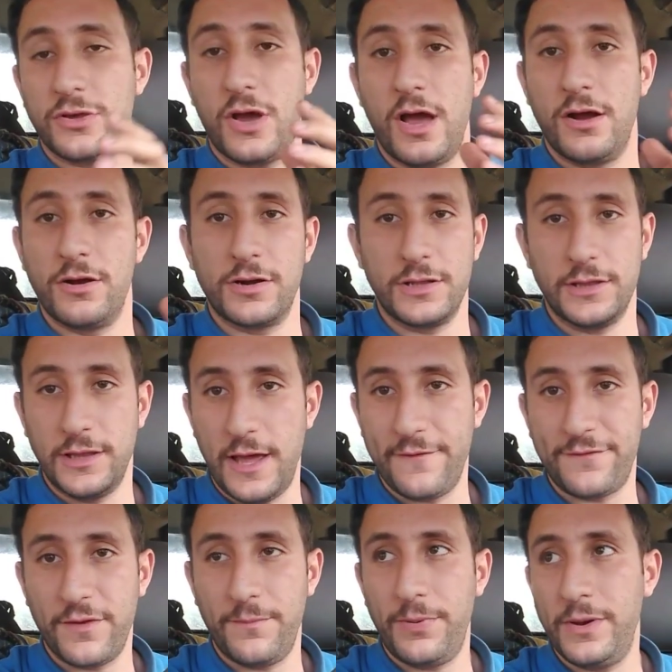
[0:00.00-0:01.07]
So I heard a
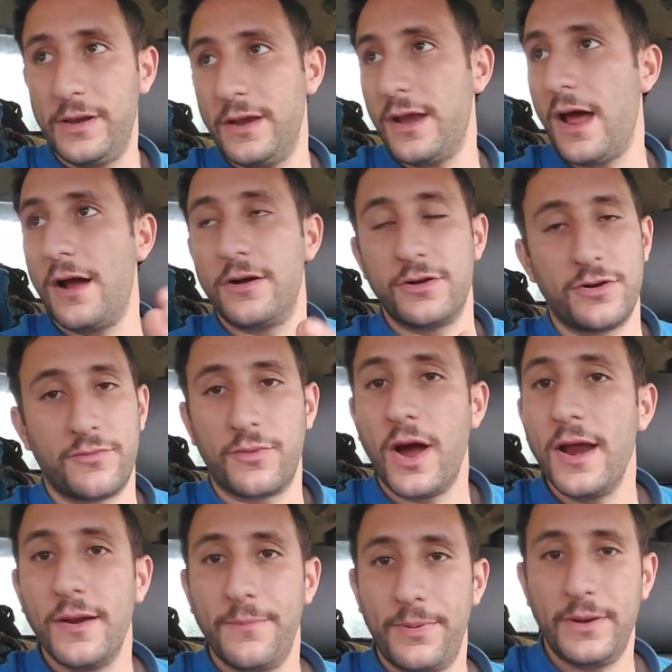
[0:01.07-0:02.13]
left opinion, I heard a
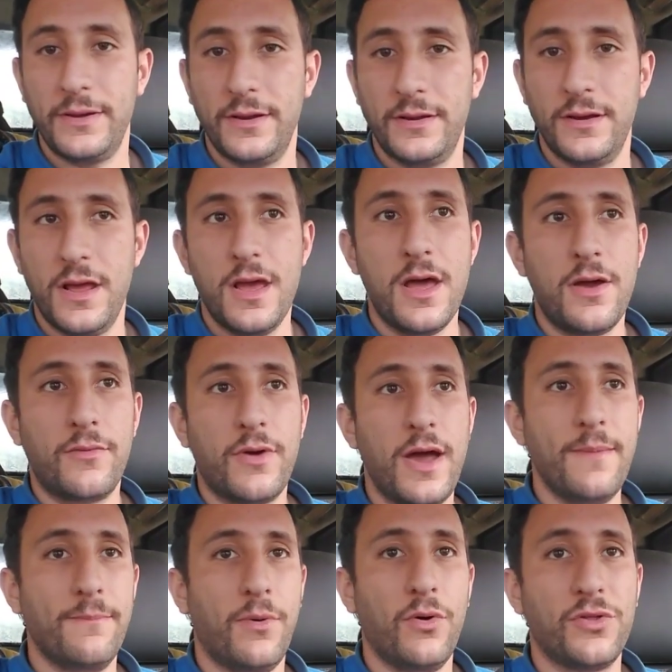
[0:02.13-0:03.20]
right opinion,
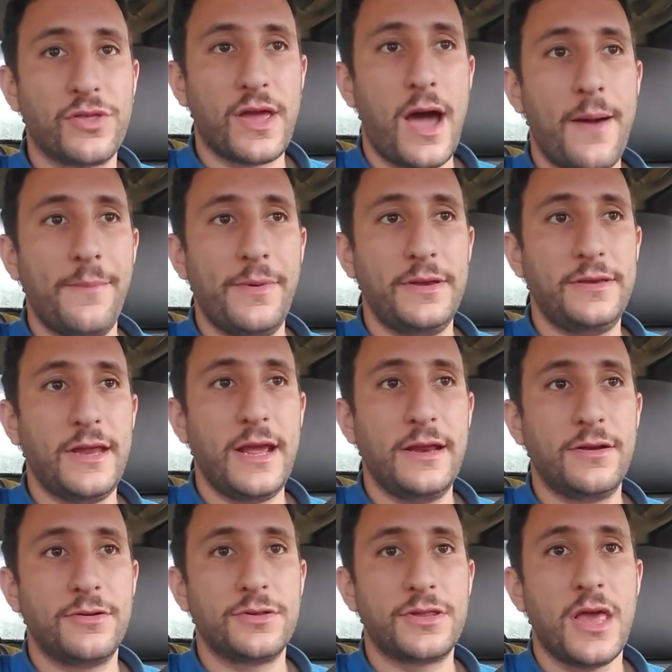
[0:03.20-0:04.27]
right? Both
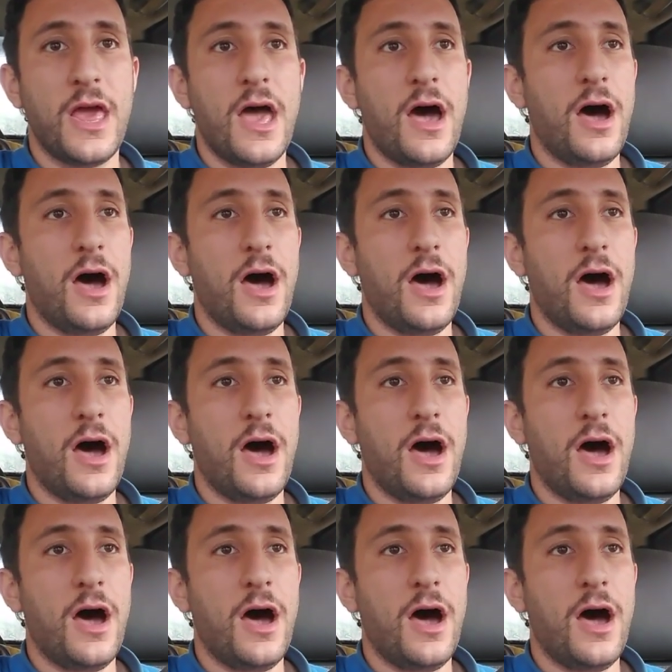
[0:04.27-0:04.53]
commentators.